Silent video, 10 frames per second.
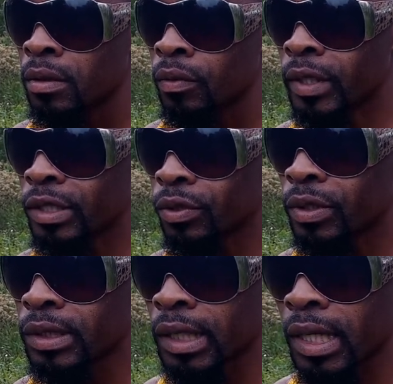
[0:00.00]
went
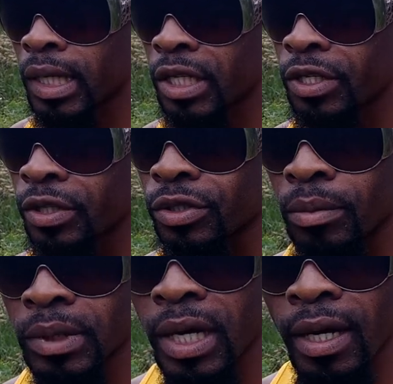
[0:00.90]
outside and hear
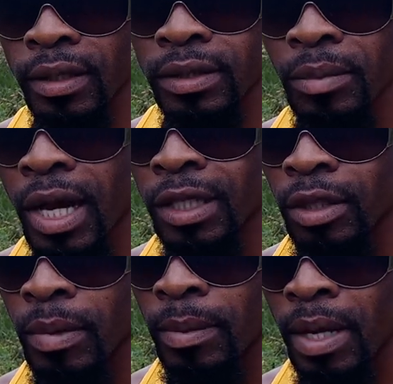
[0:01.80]
some dogs barking up
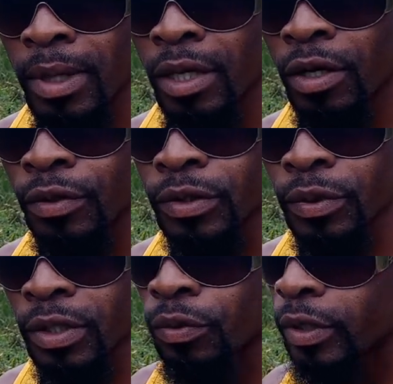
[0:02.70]
by my mother's house where
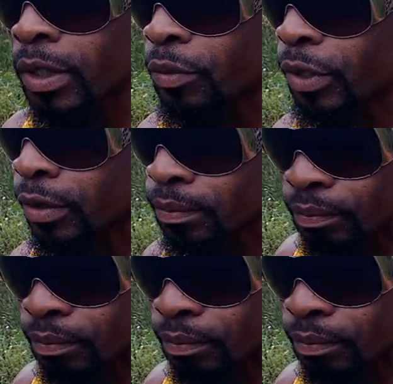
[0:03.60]
the goat them were.